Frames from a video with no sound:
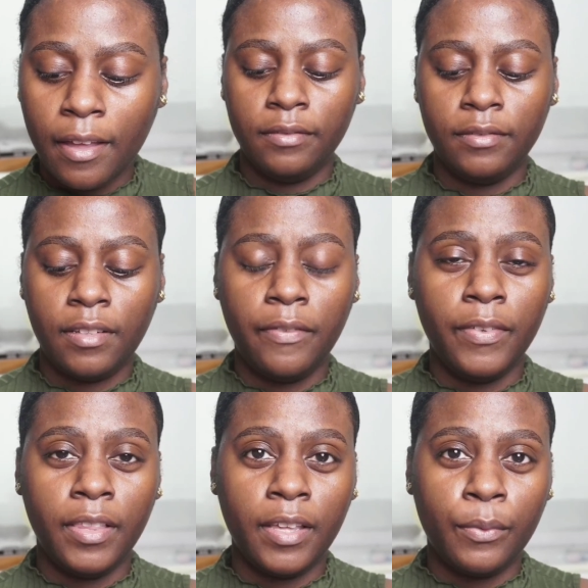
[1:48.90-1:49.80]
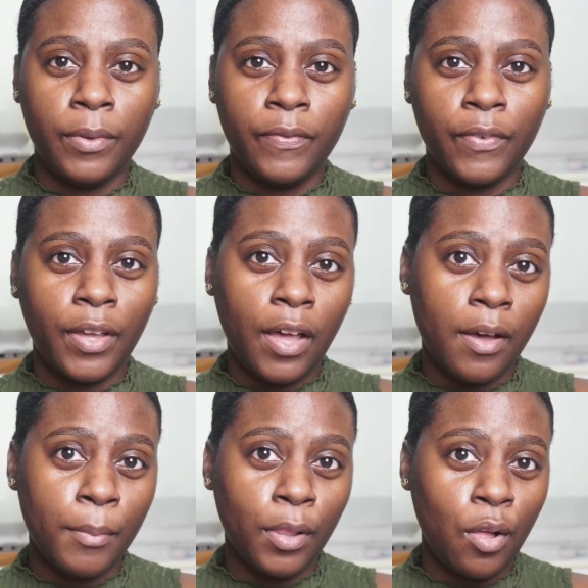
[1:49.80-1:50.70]
I feel like we've
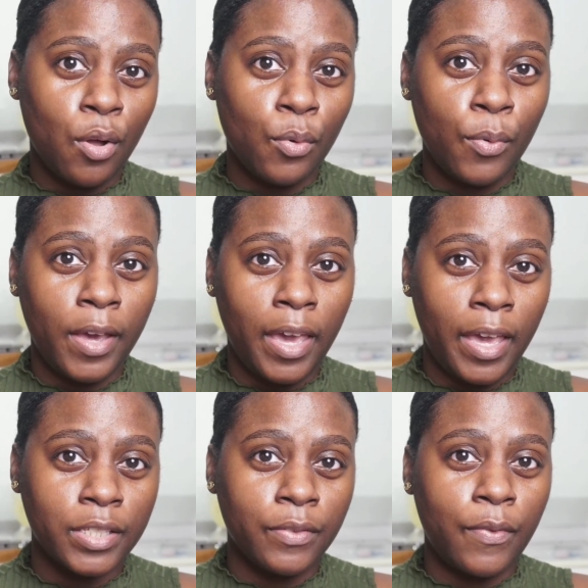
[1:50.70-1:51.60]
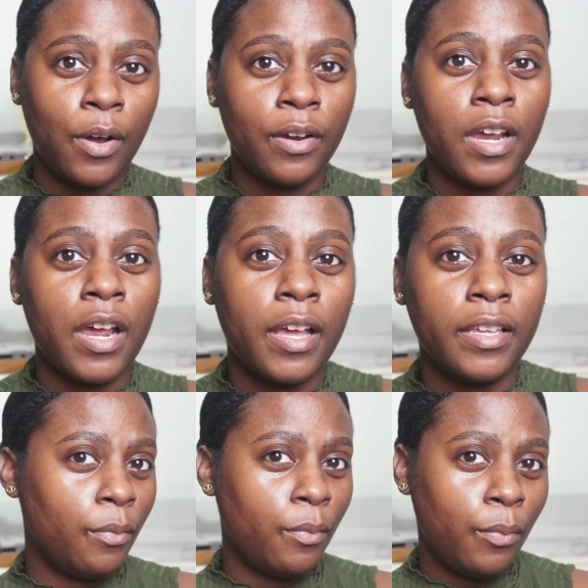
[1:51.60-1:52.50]
come a long way as far
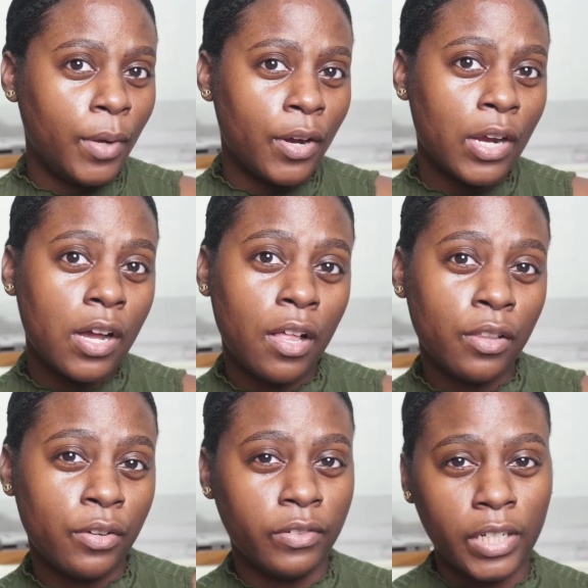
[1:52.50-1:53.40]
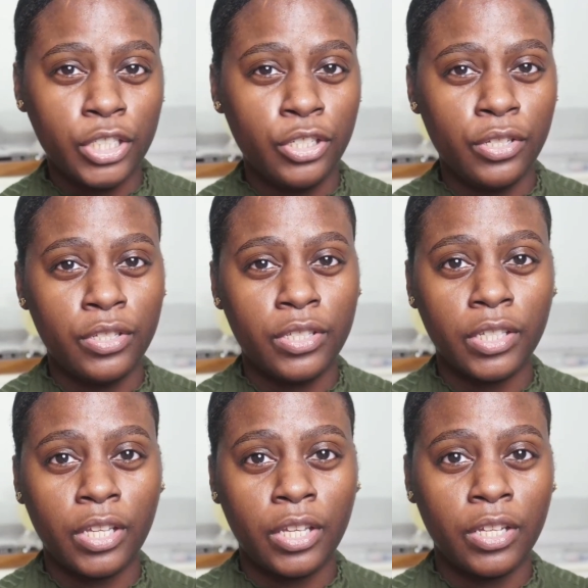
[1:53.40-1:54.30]
as where color ranges
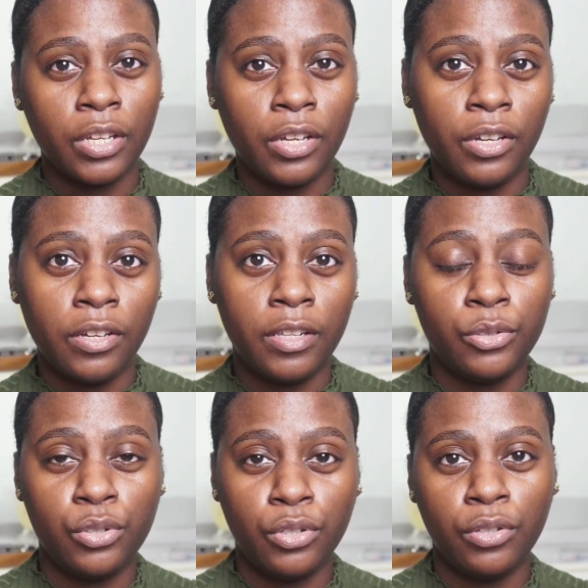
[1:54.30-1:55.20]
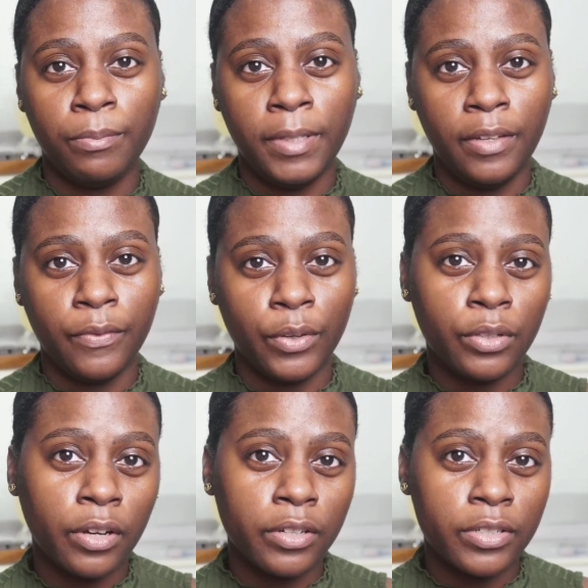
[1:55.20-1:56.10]
could and should be for
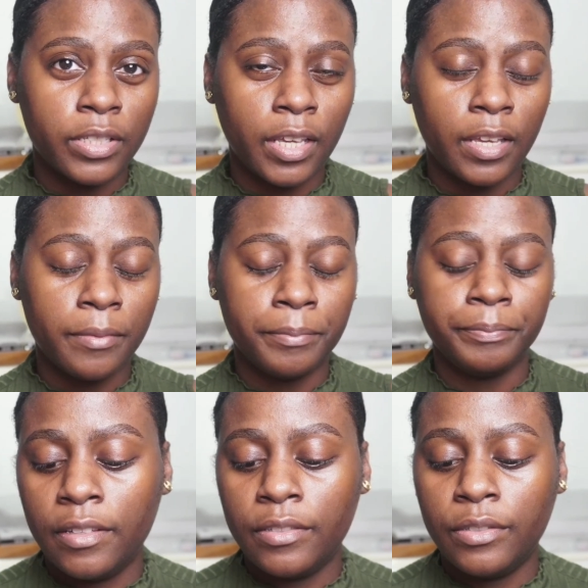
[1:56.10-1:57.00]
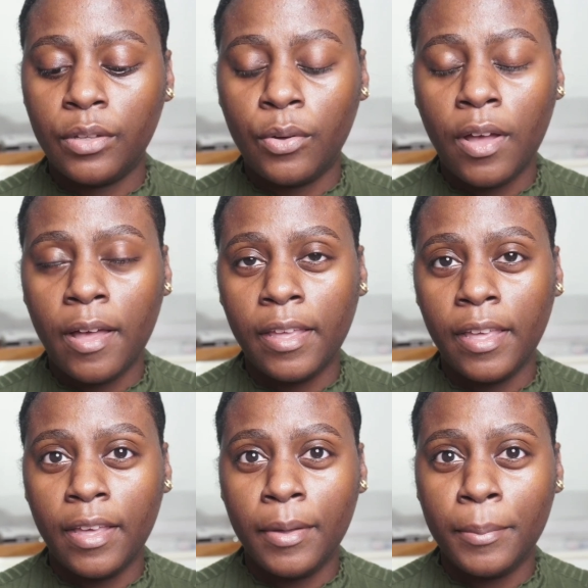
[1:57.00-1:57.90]
darker skin. So I
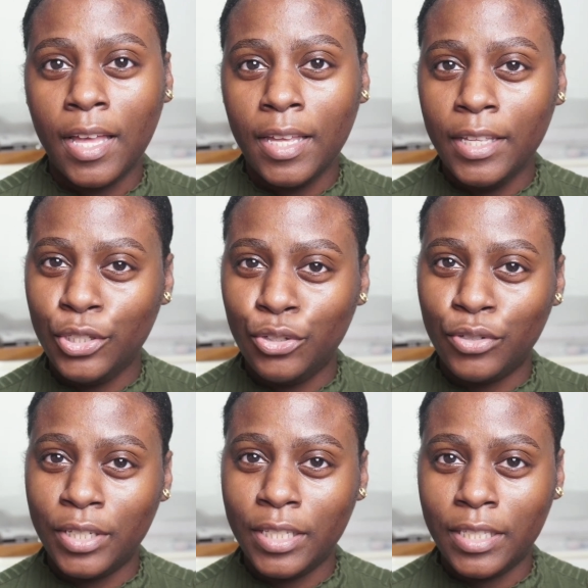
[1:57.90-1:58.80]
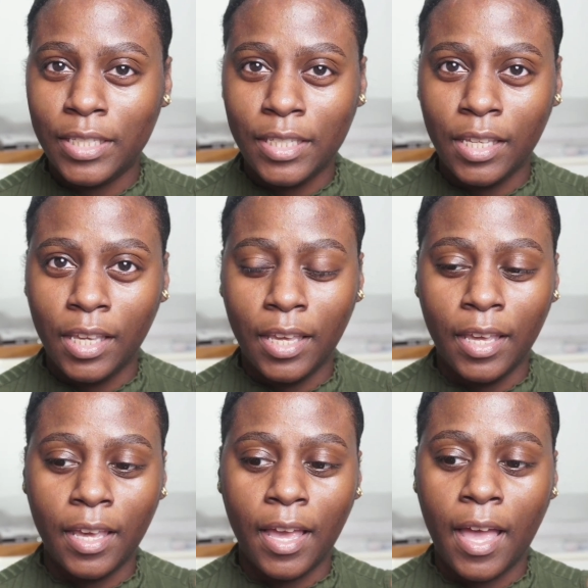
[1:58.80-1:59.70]
am intrigued to
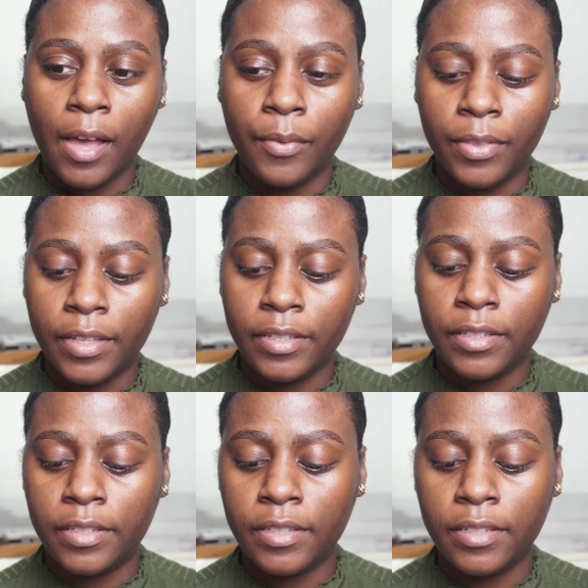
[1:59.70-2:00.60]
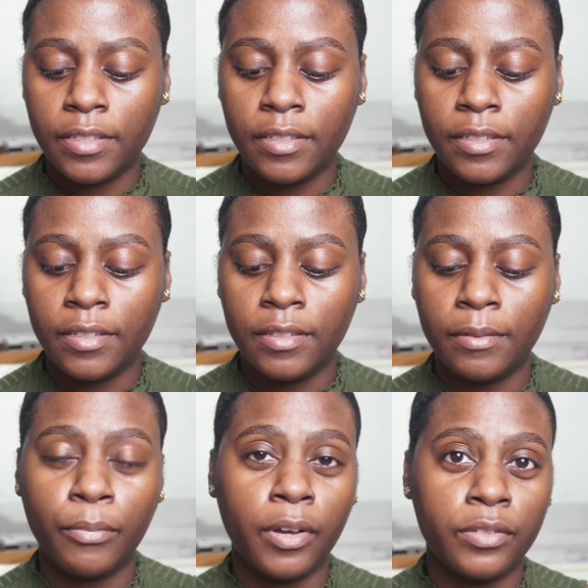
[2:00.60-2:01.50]
see how this
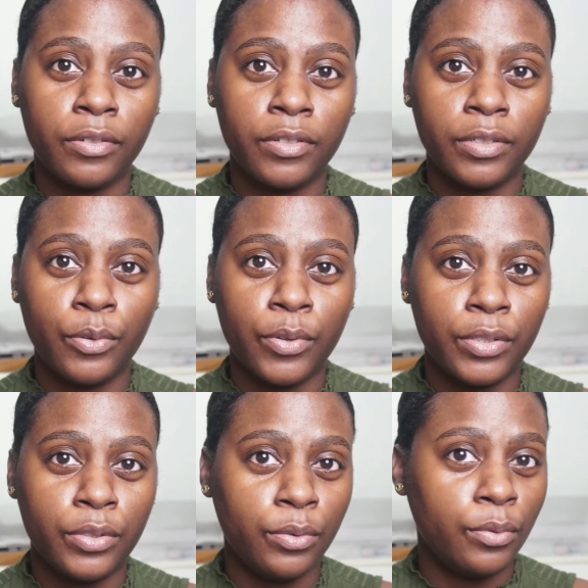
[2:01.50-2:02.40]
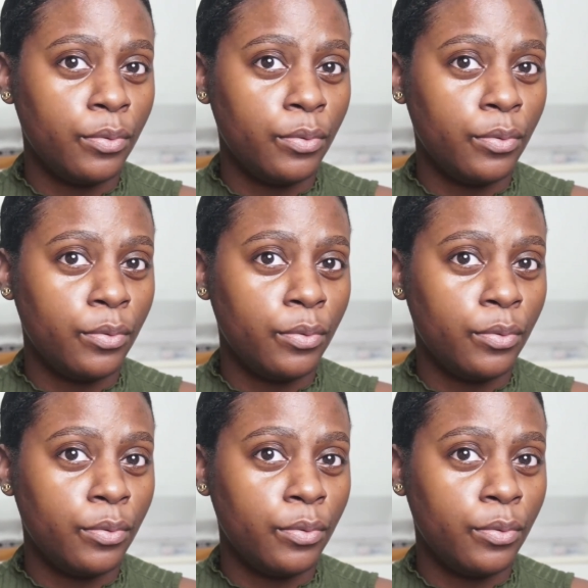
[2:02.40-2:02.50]
bronzer is going to